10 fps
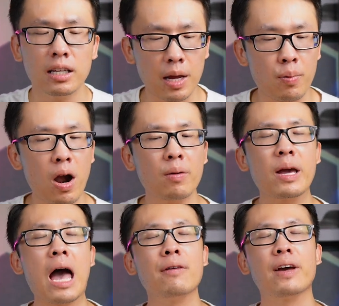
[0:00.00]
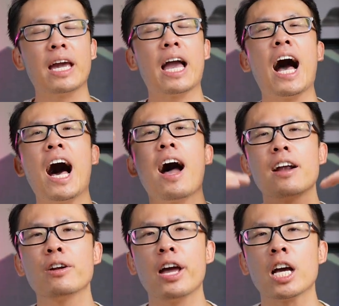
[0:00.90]
they probably have a
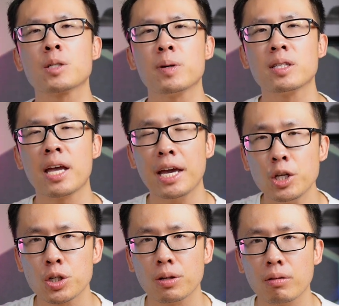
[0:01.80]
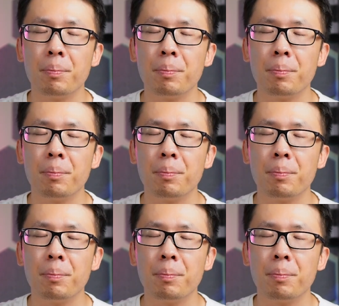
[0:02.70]
higher expectation.